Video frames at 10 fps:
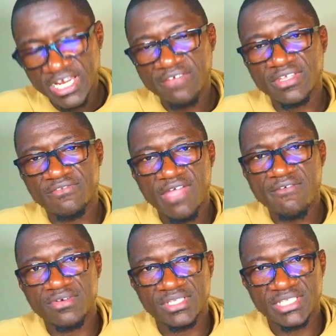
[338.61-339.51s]
have that
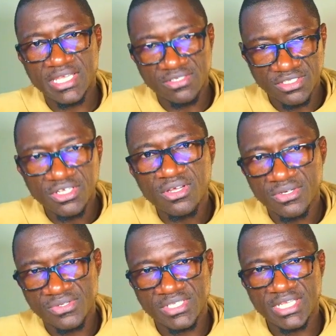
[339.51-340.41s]

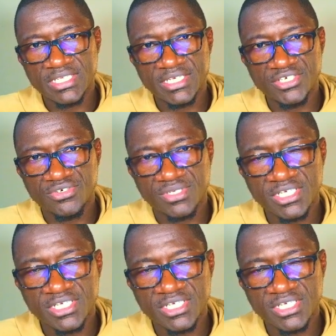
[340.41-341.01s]
$500,000 that the insurance